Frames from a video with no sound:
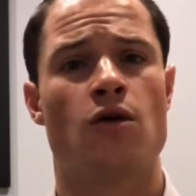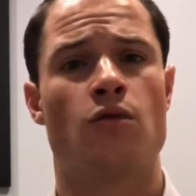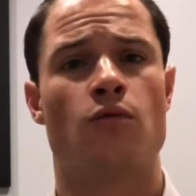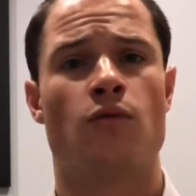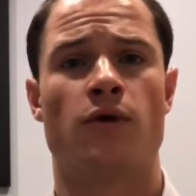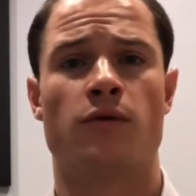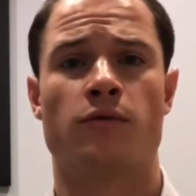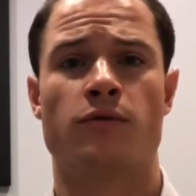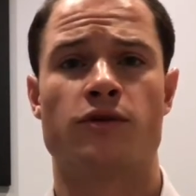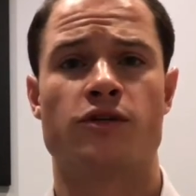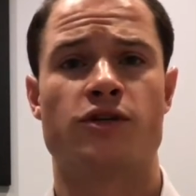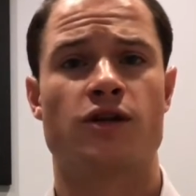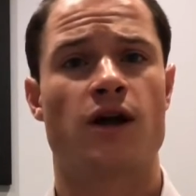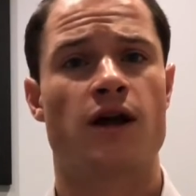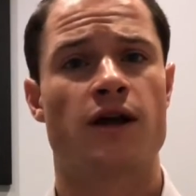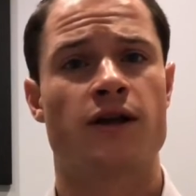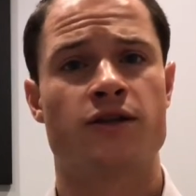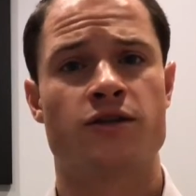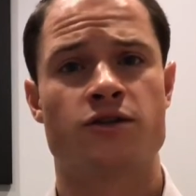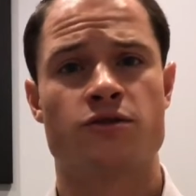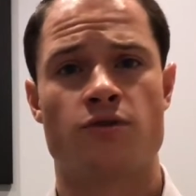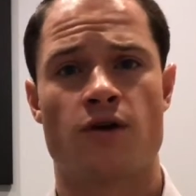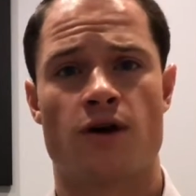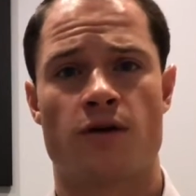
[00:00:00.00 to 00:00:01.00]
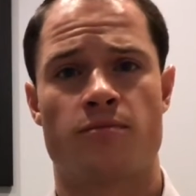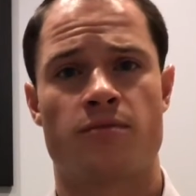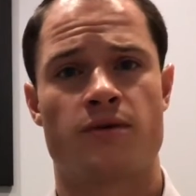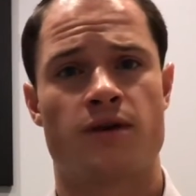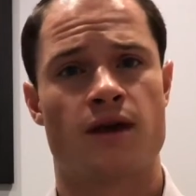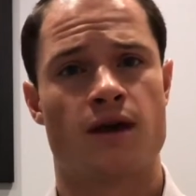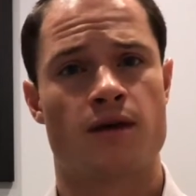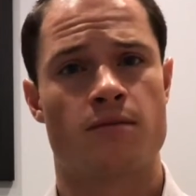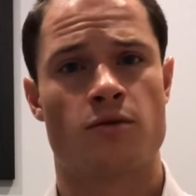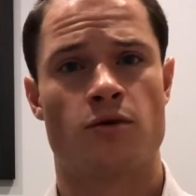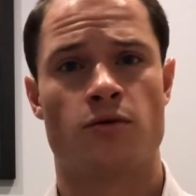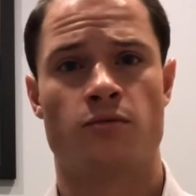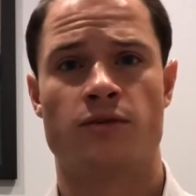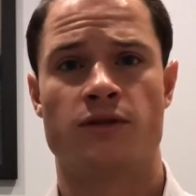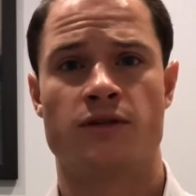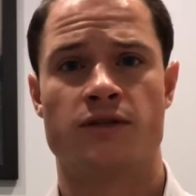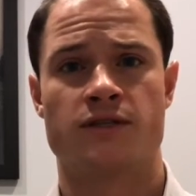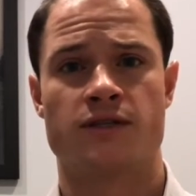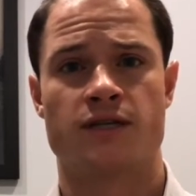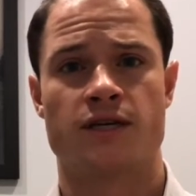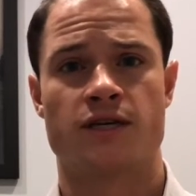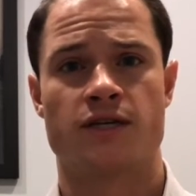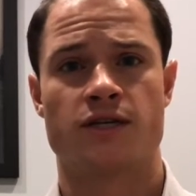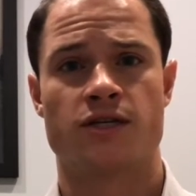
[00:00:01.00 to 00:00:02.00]
when we're trying to do our PA
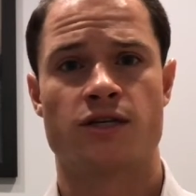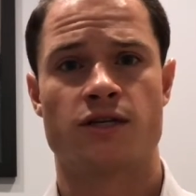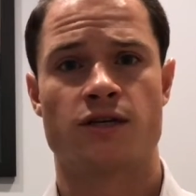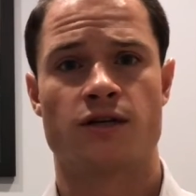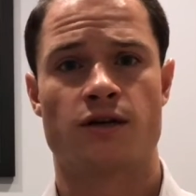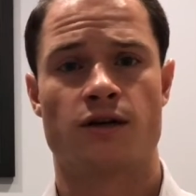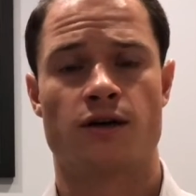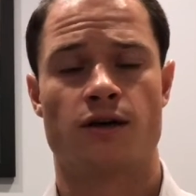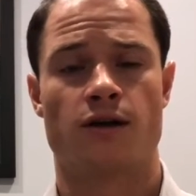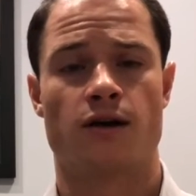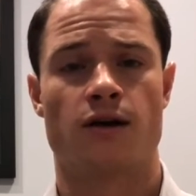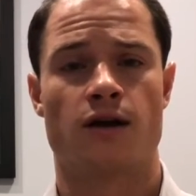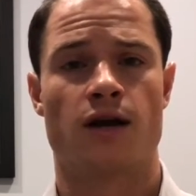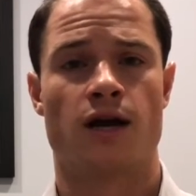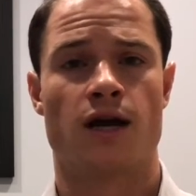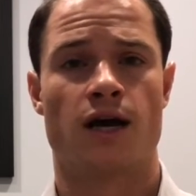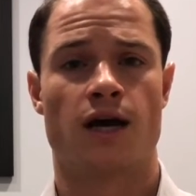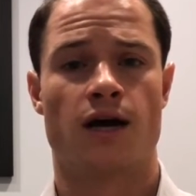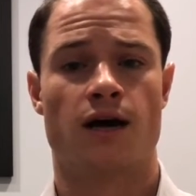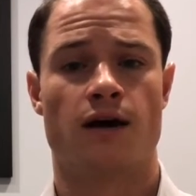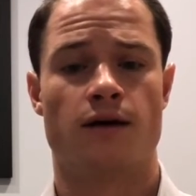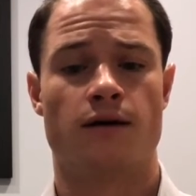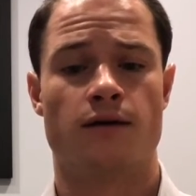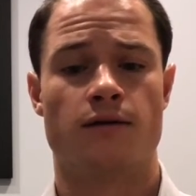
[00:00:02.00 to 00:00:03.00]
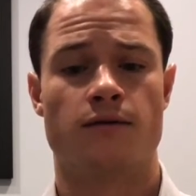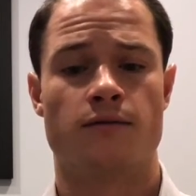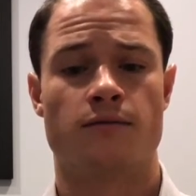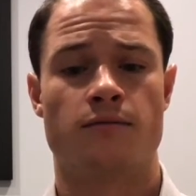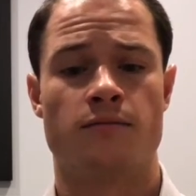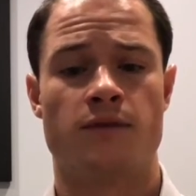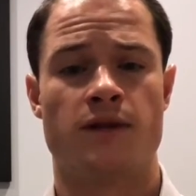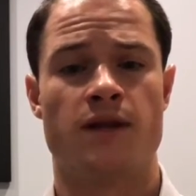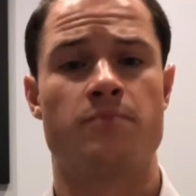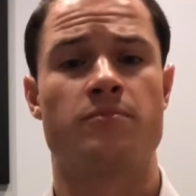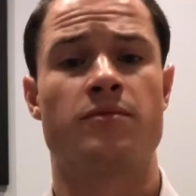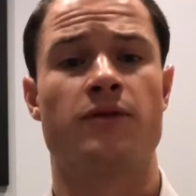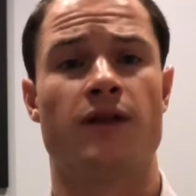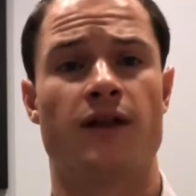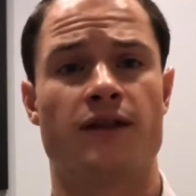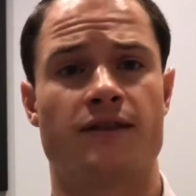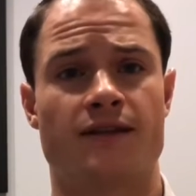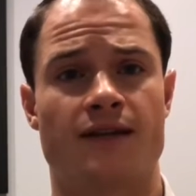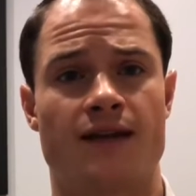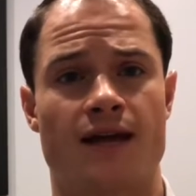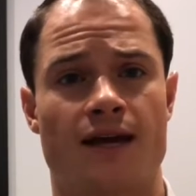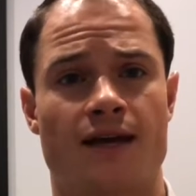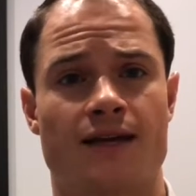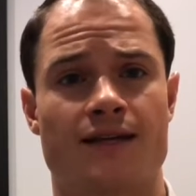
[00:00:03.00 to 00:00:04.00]
mobilization or manipulate
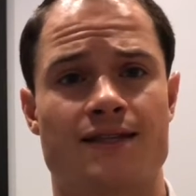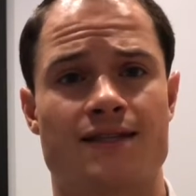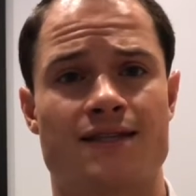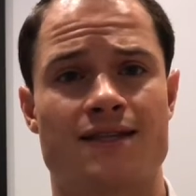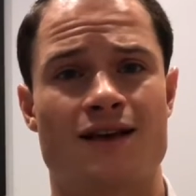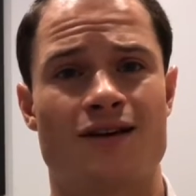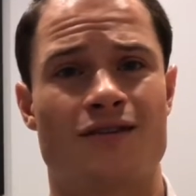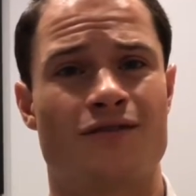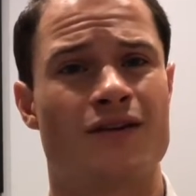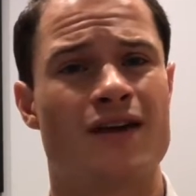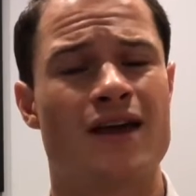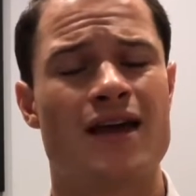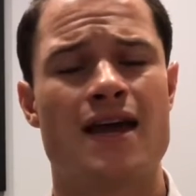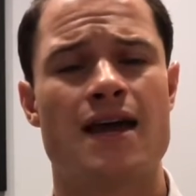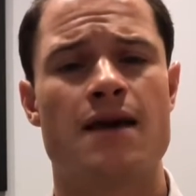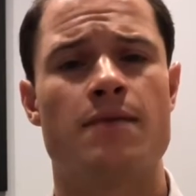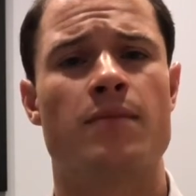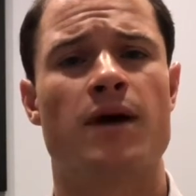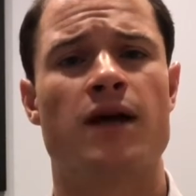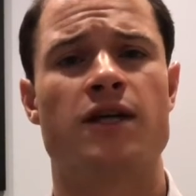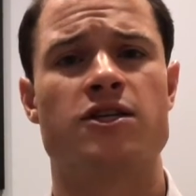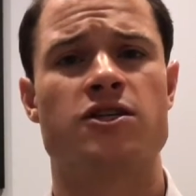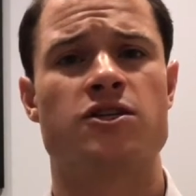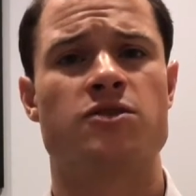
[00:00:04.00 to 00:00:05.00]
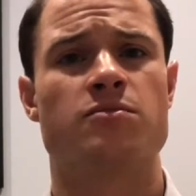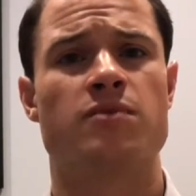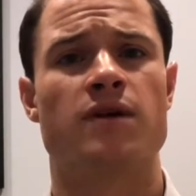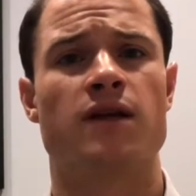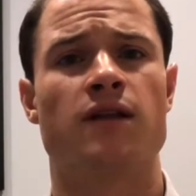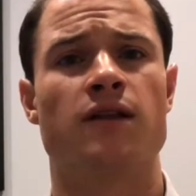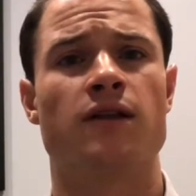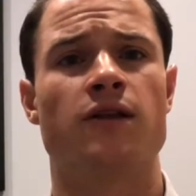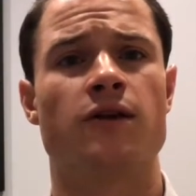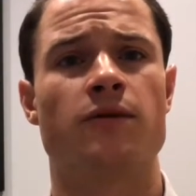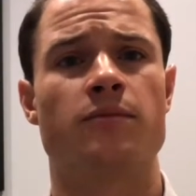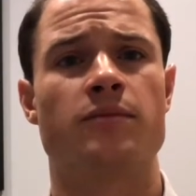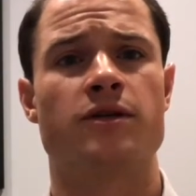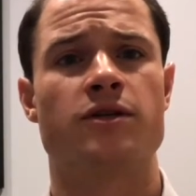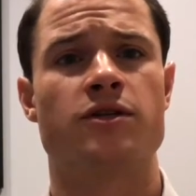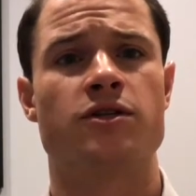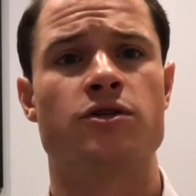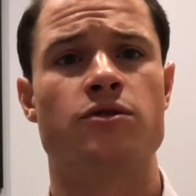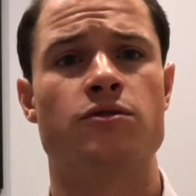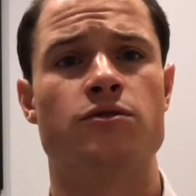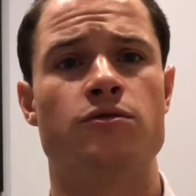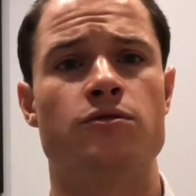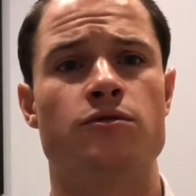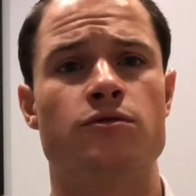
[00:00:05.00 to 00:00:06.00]
the neck itself, it might just be a little bit
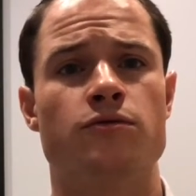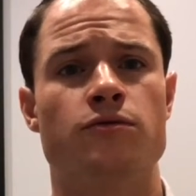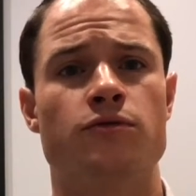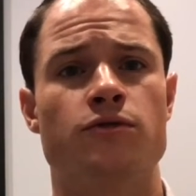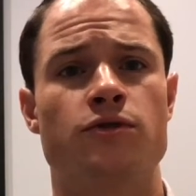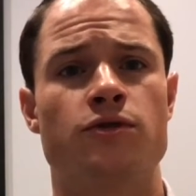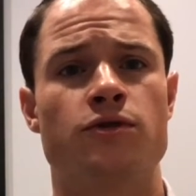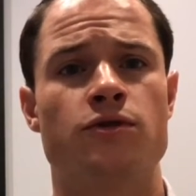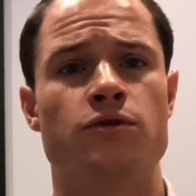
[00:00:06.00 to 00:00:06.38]
too